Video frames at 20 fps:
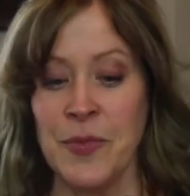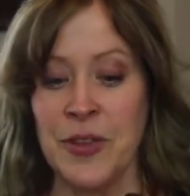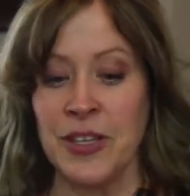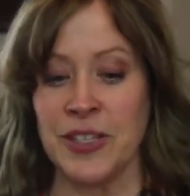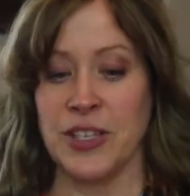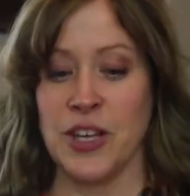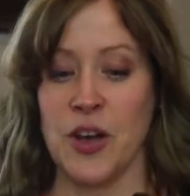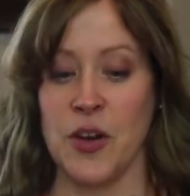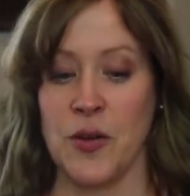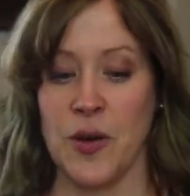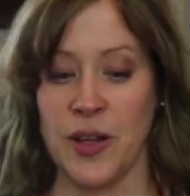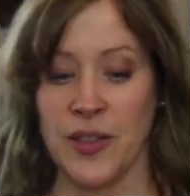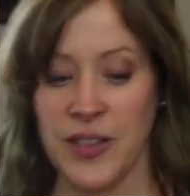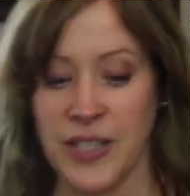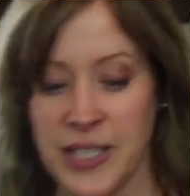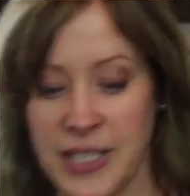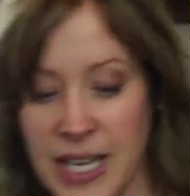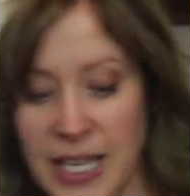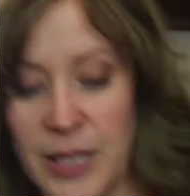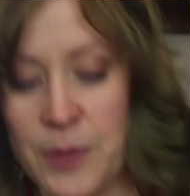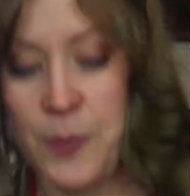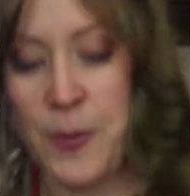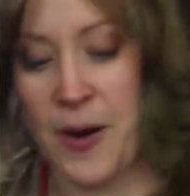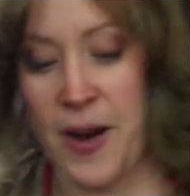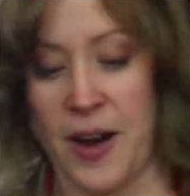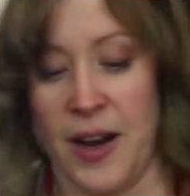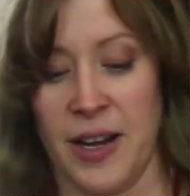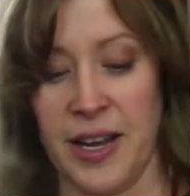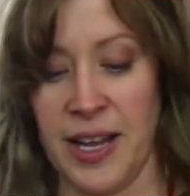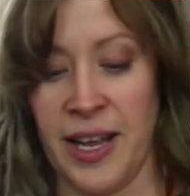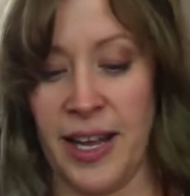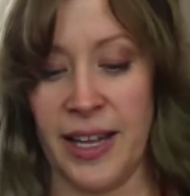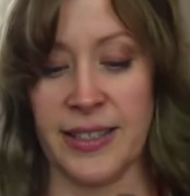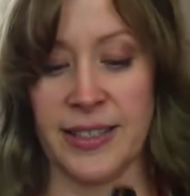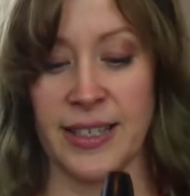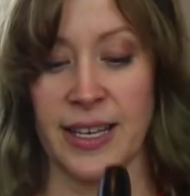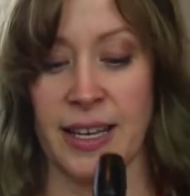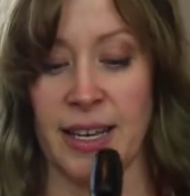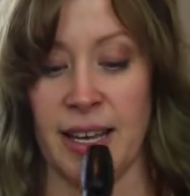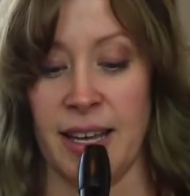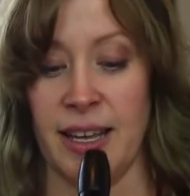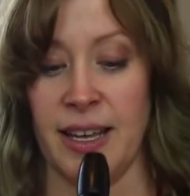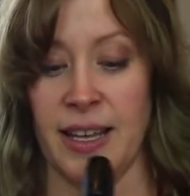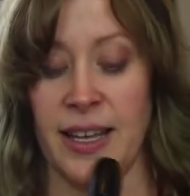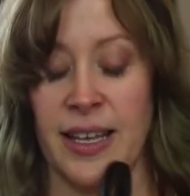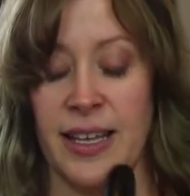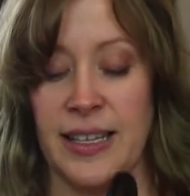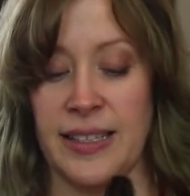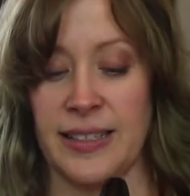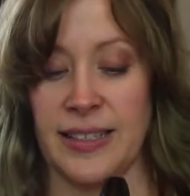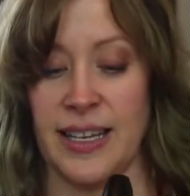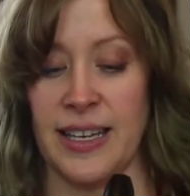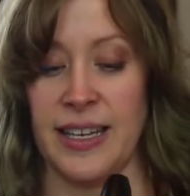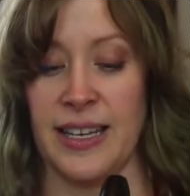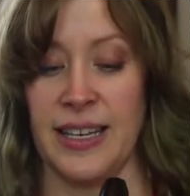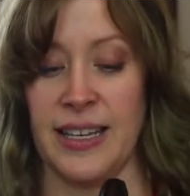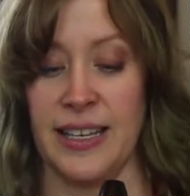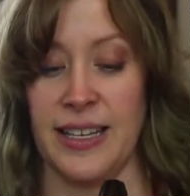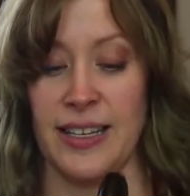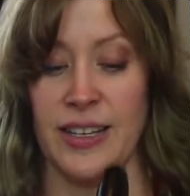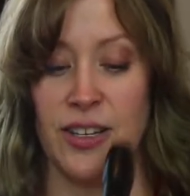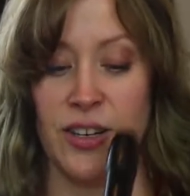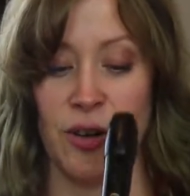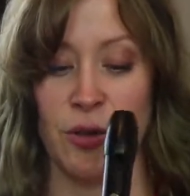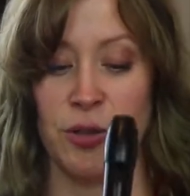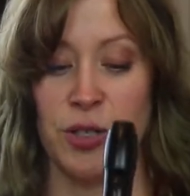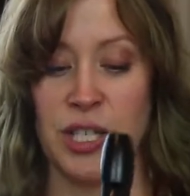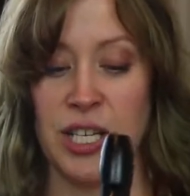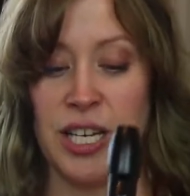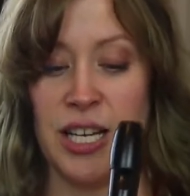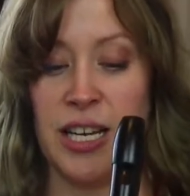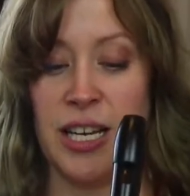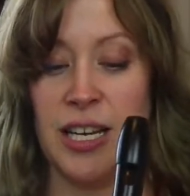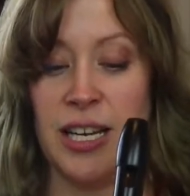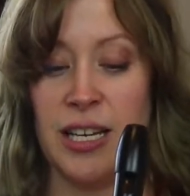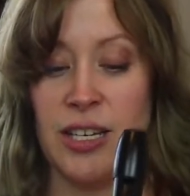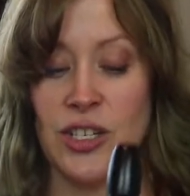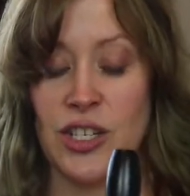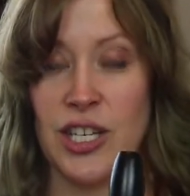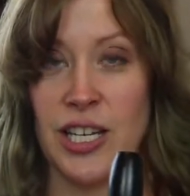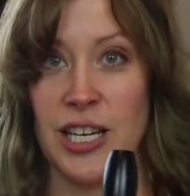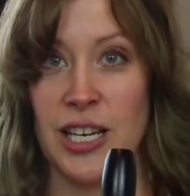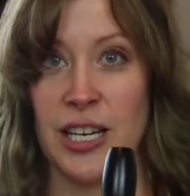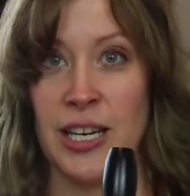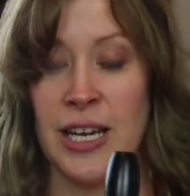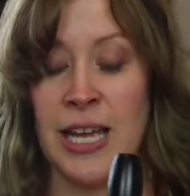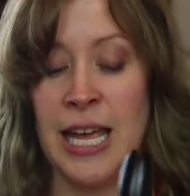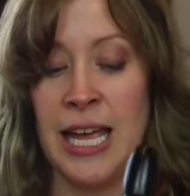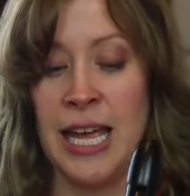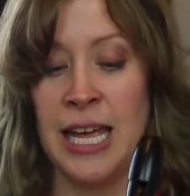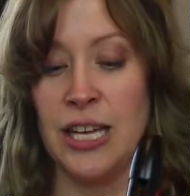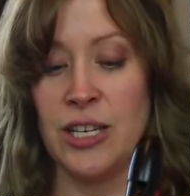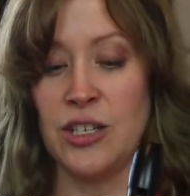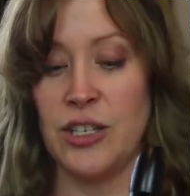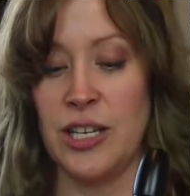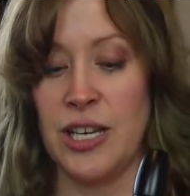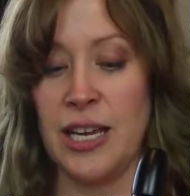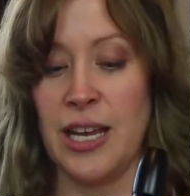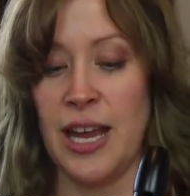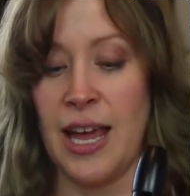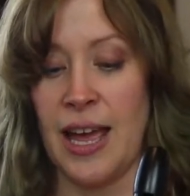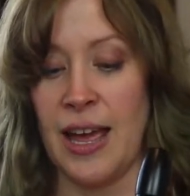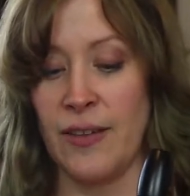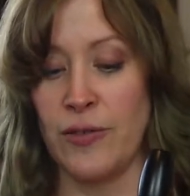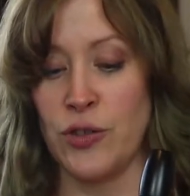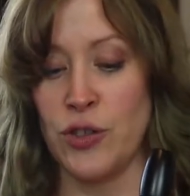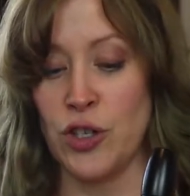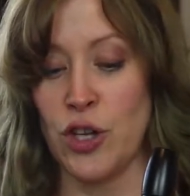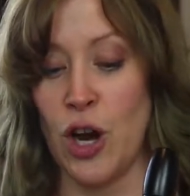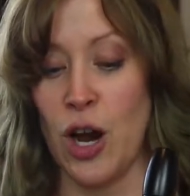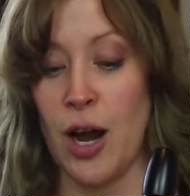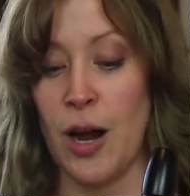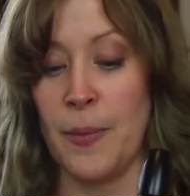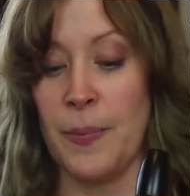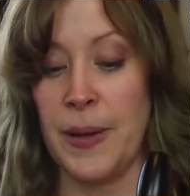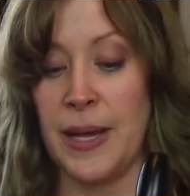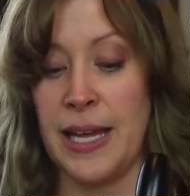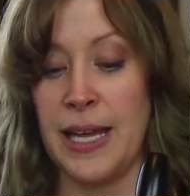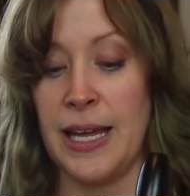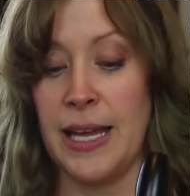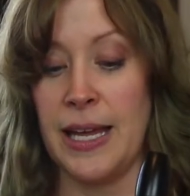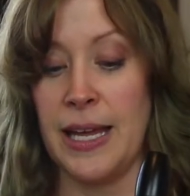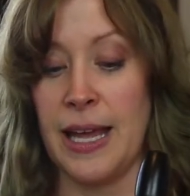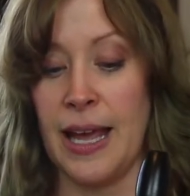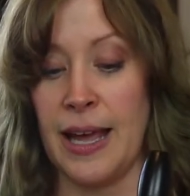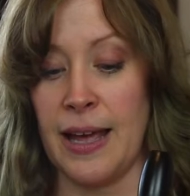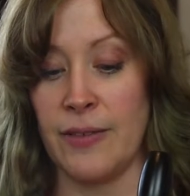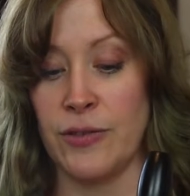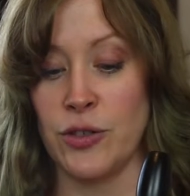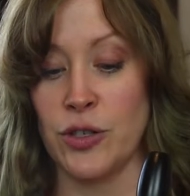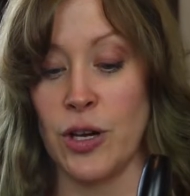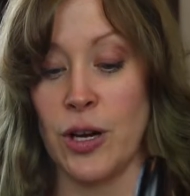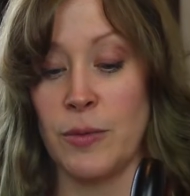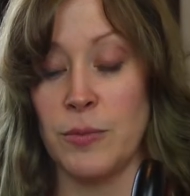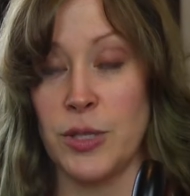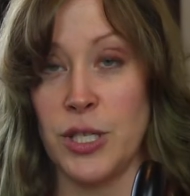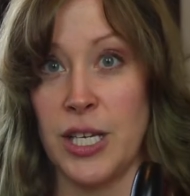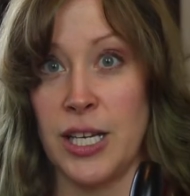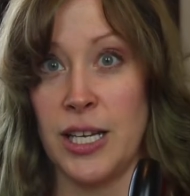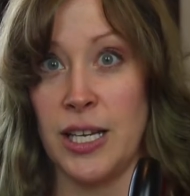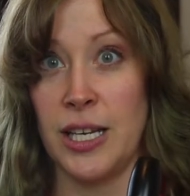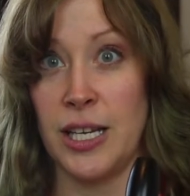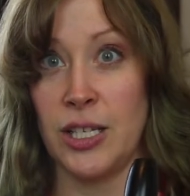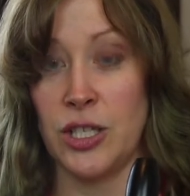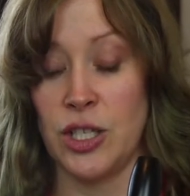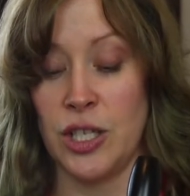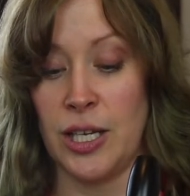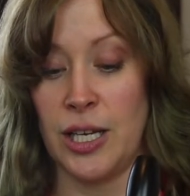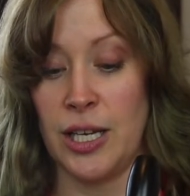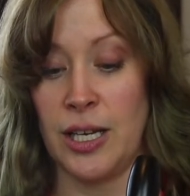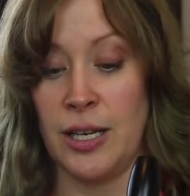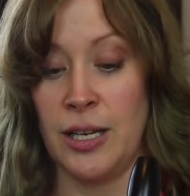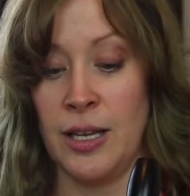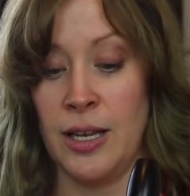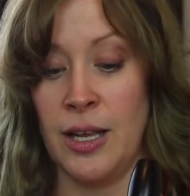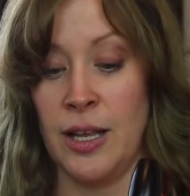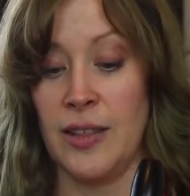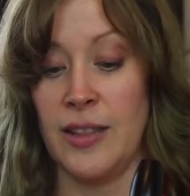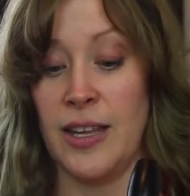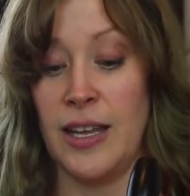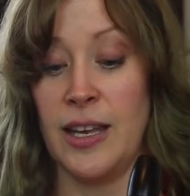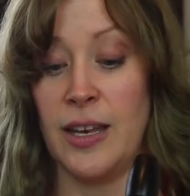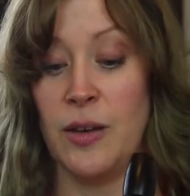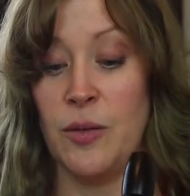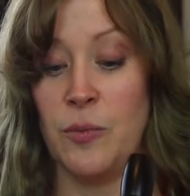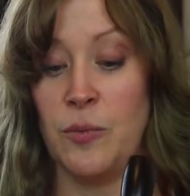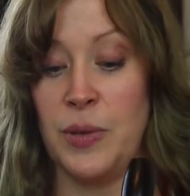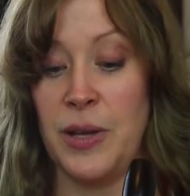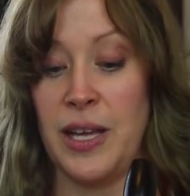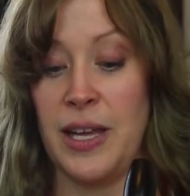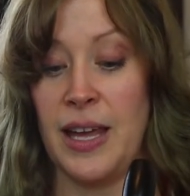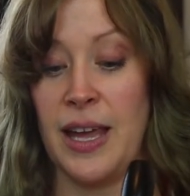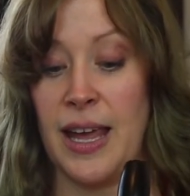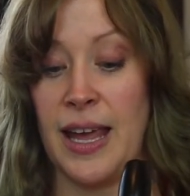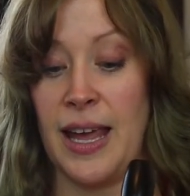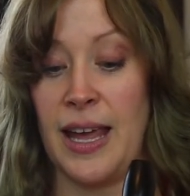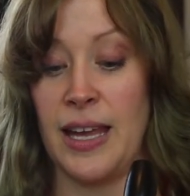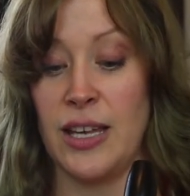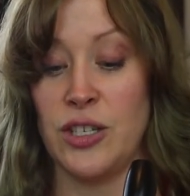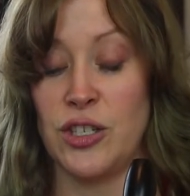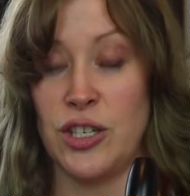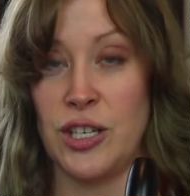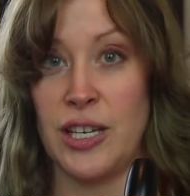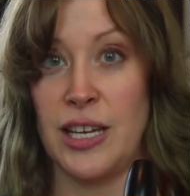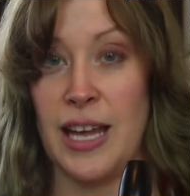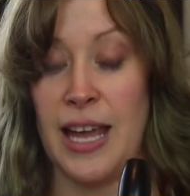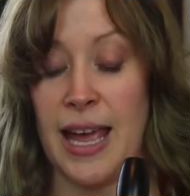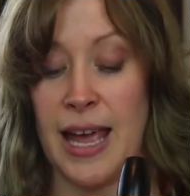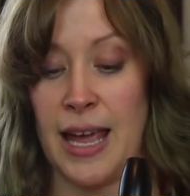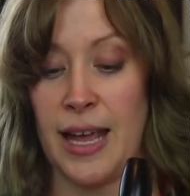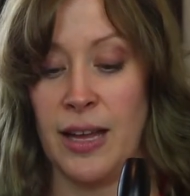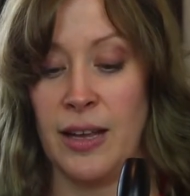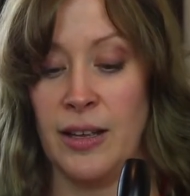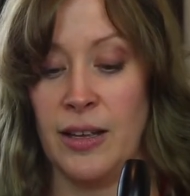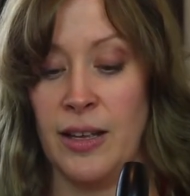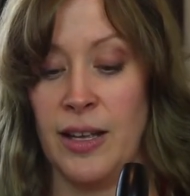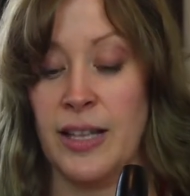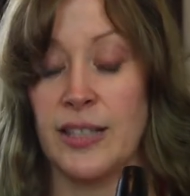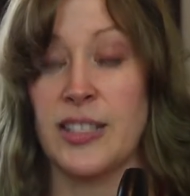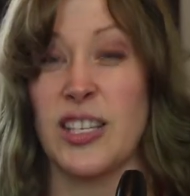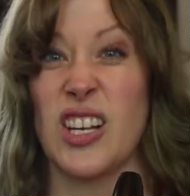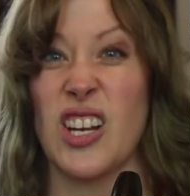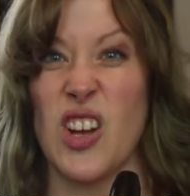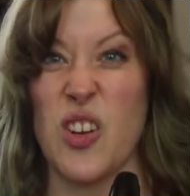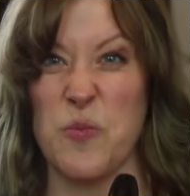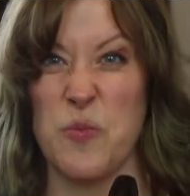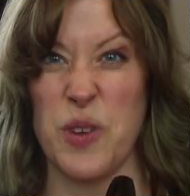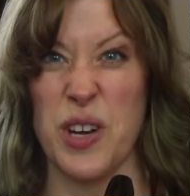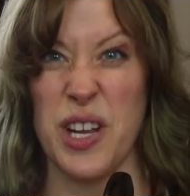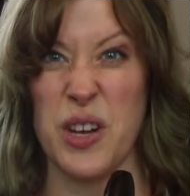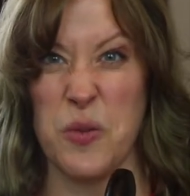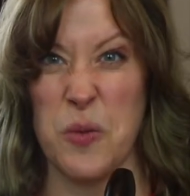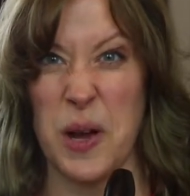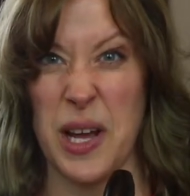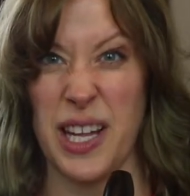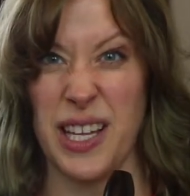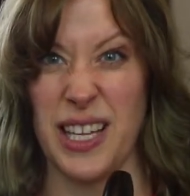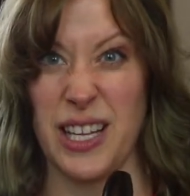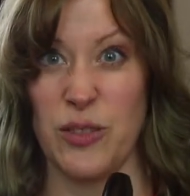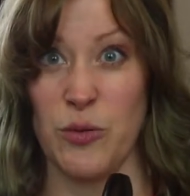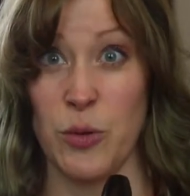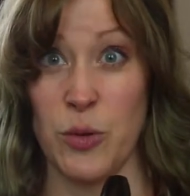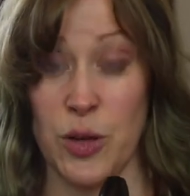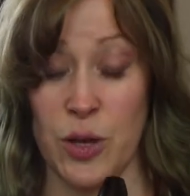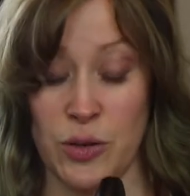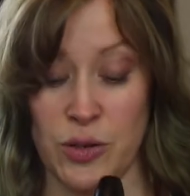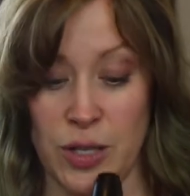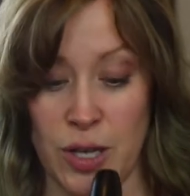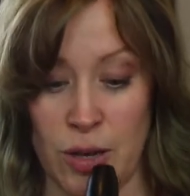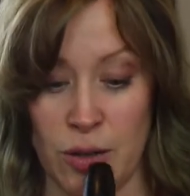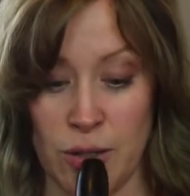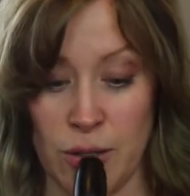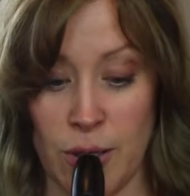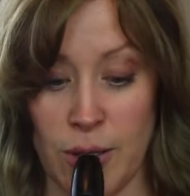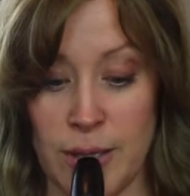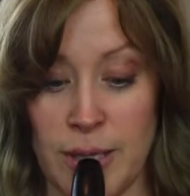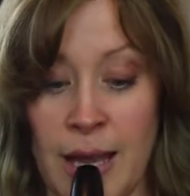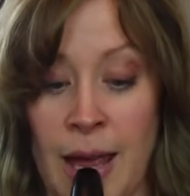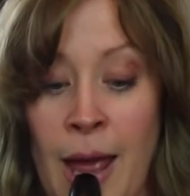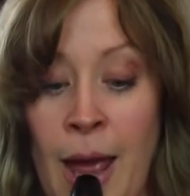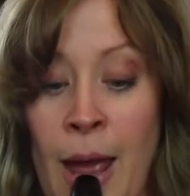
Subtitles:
So on this next part, it's gonna go G, G, G, F sharp, E, F sharp, G, G. Then B, A, G, A. It's gonna go pretty quickly through those notes. So it's